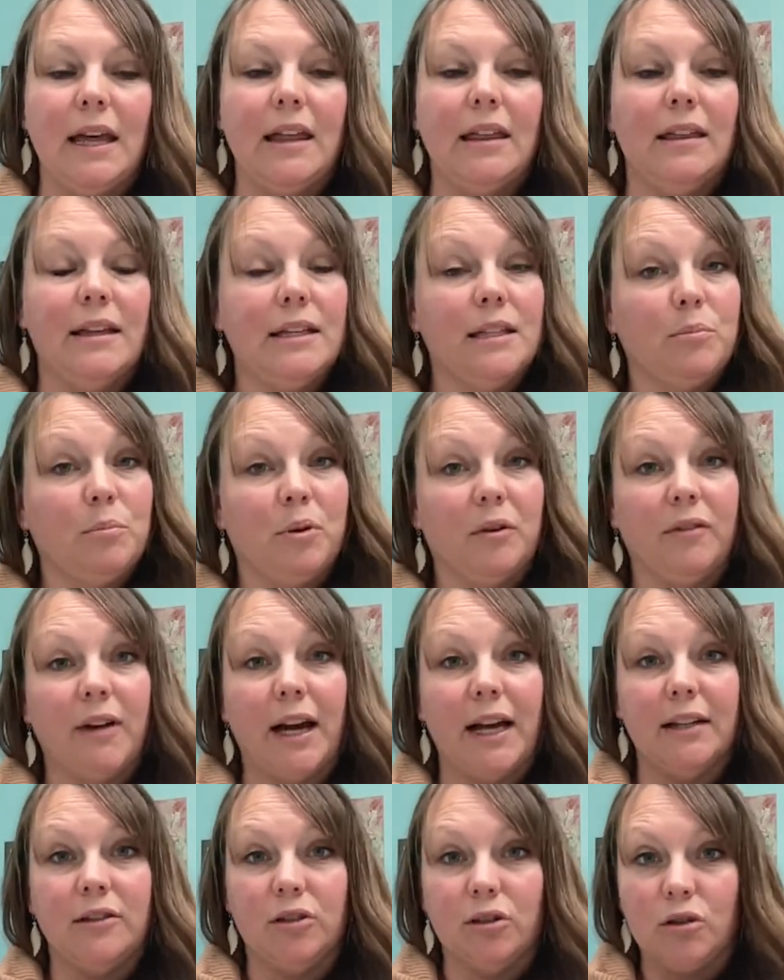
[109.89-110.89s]
This
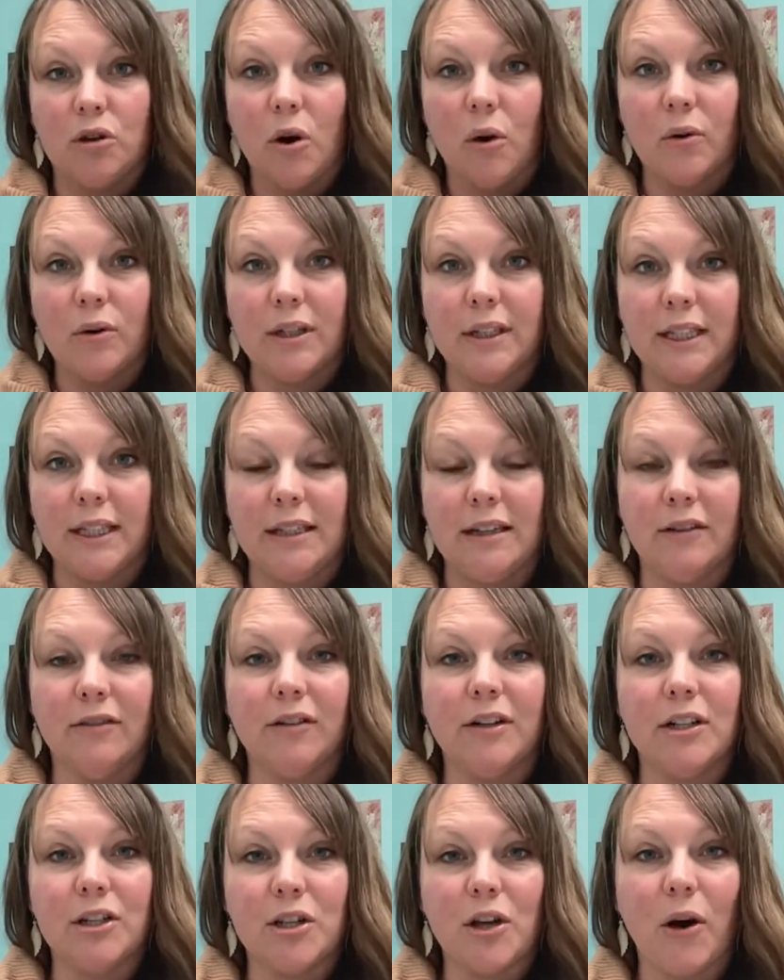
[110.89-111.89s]
provides a totally
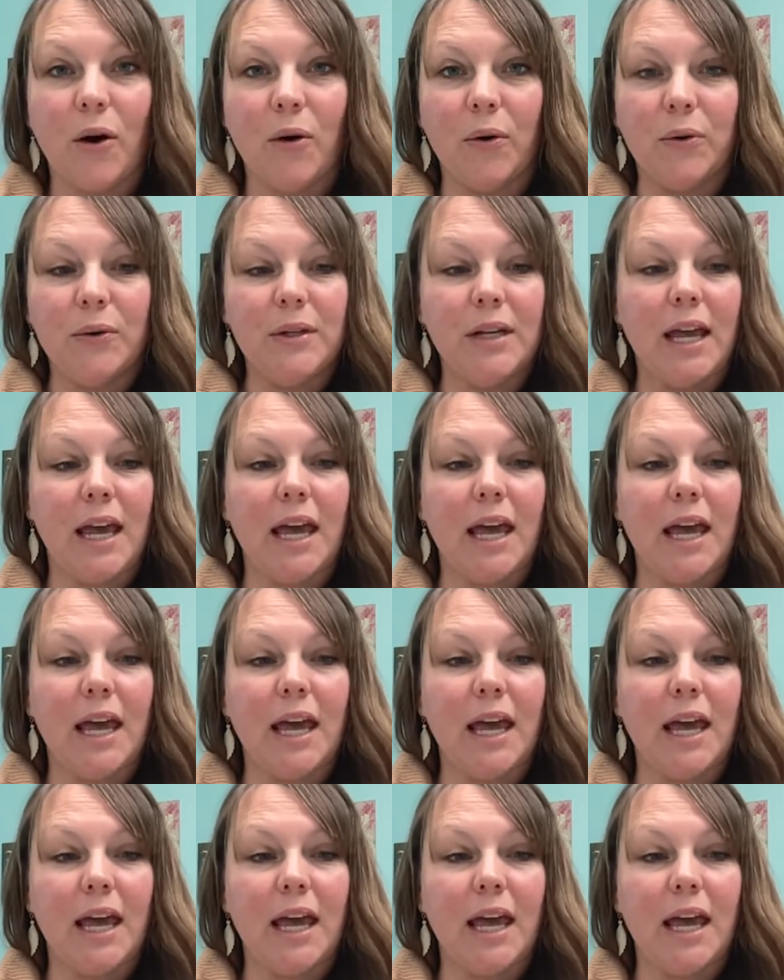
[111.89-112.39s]
different tone